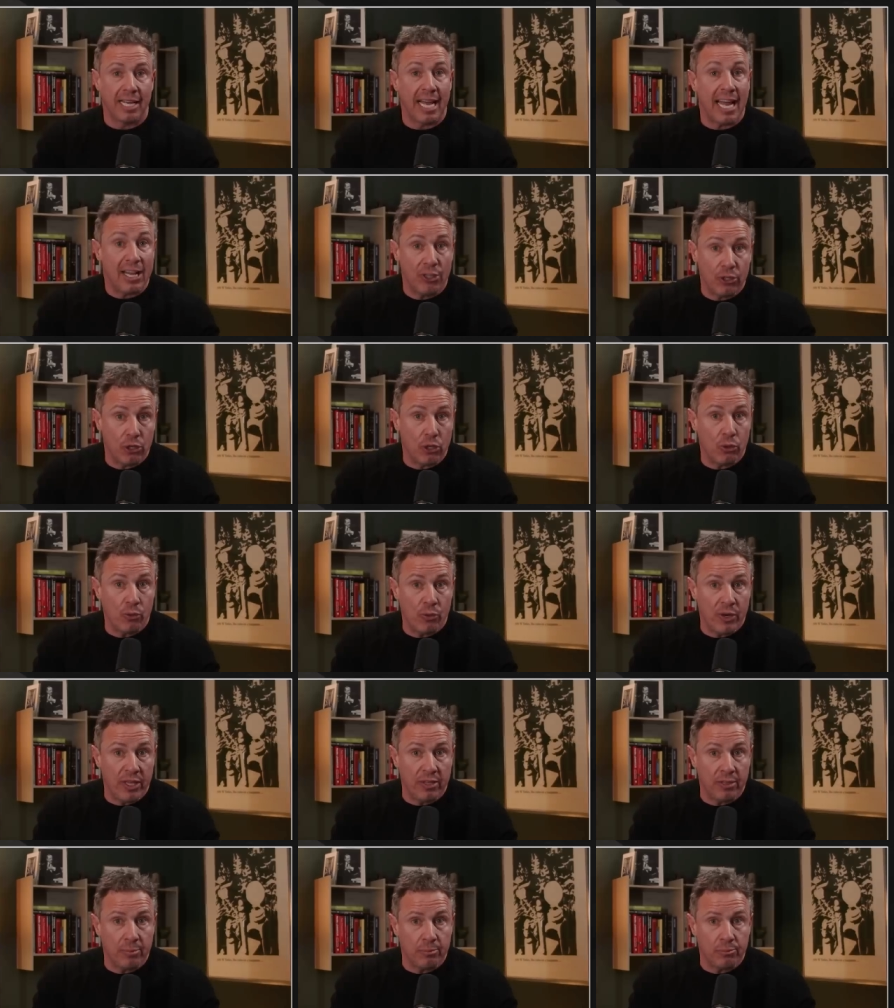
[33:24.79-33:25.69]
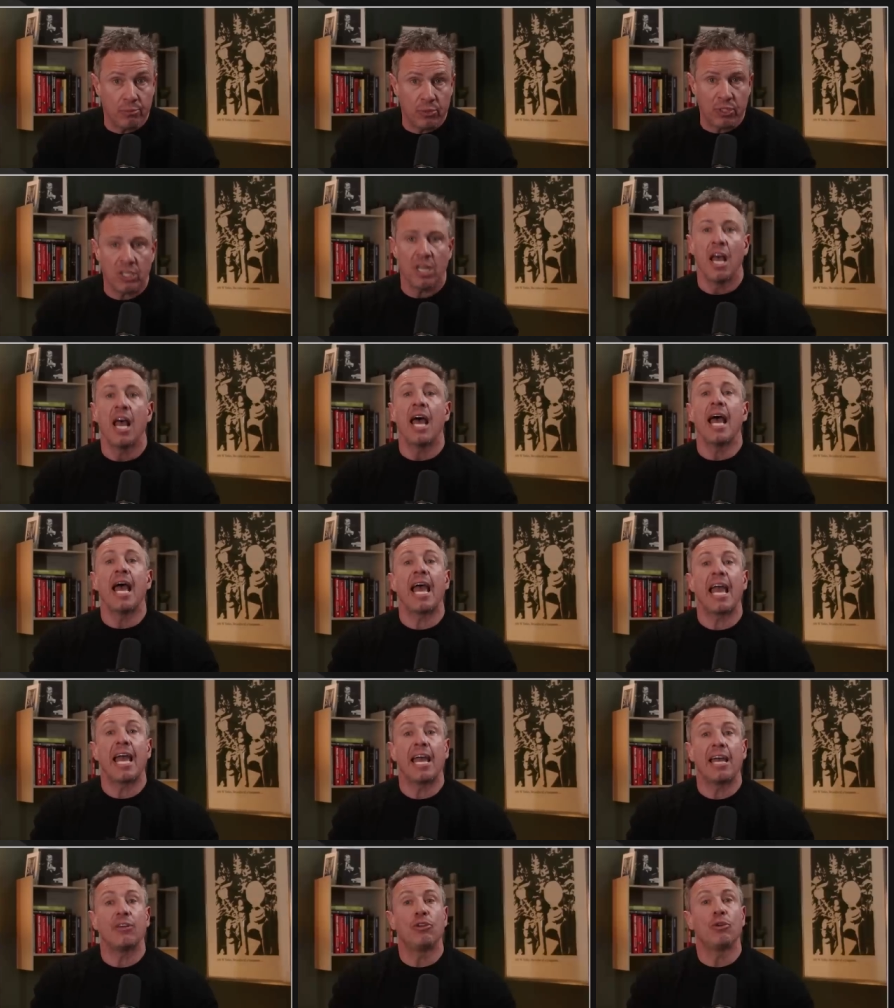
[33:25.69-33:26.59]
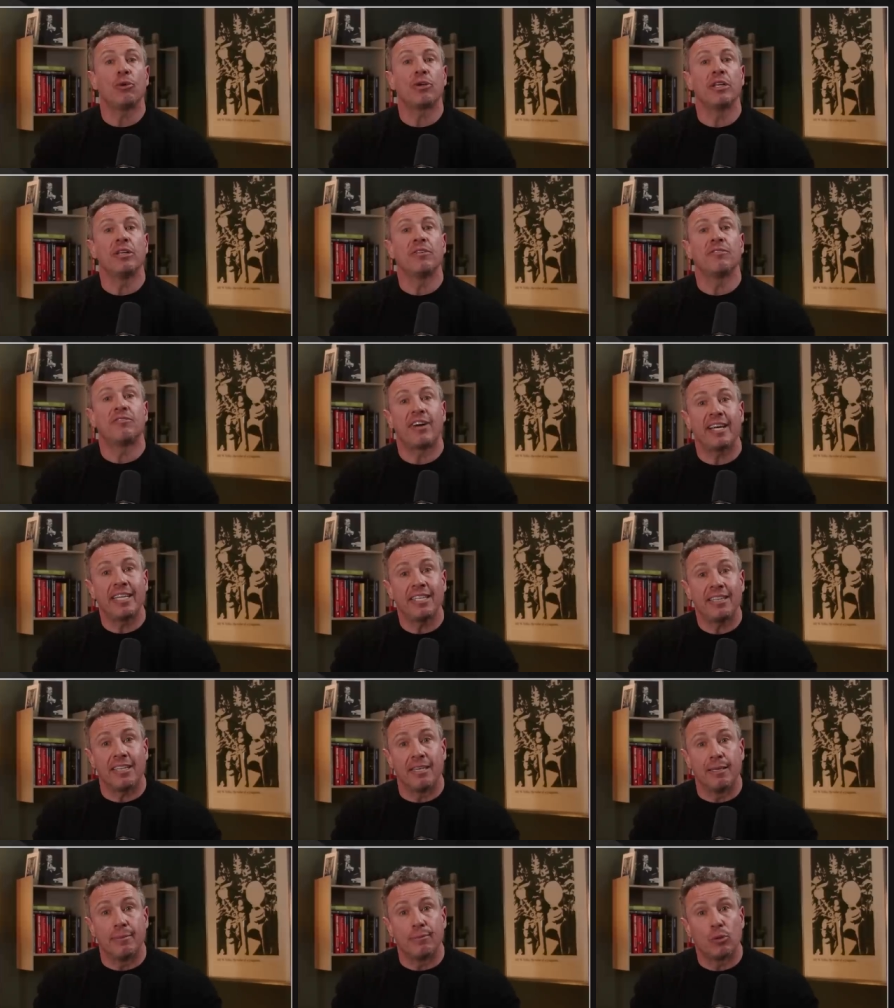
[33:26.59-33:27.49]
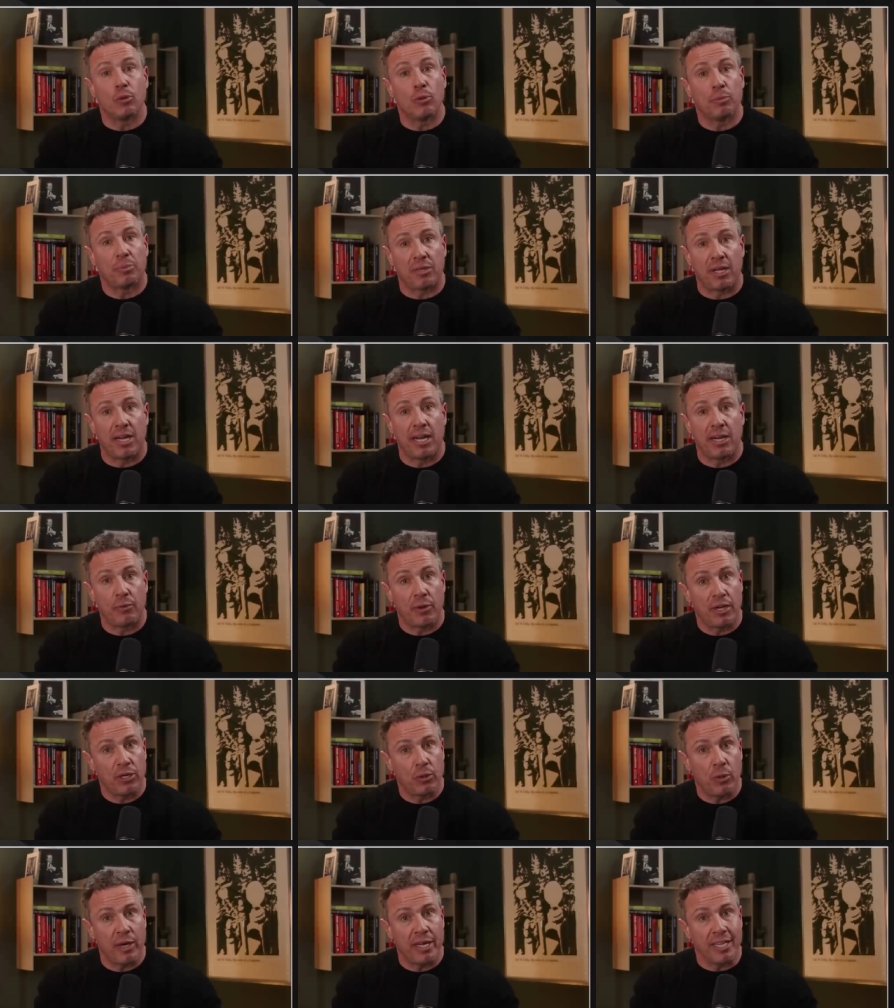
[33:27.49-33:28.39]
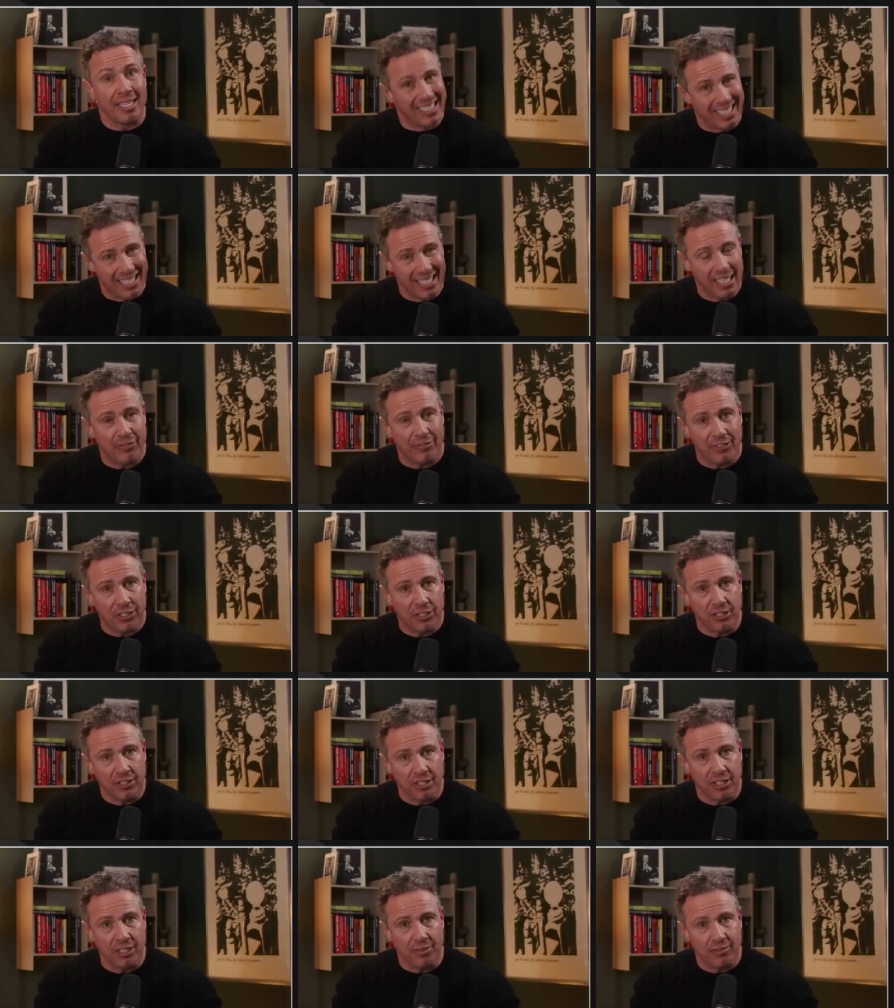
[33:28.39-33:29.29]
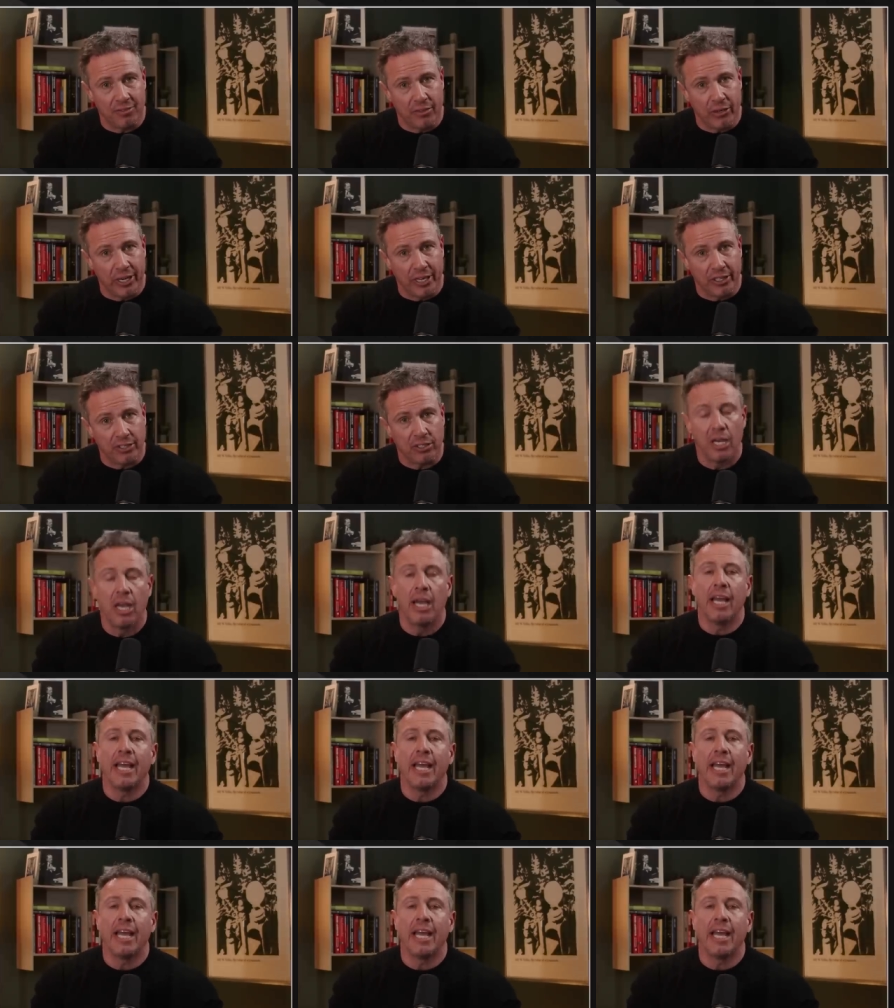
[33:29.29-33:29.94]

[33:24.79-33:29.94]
Algorithms, and you can invite them to apply right away. You see the efficiency? Very nice.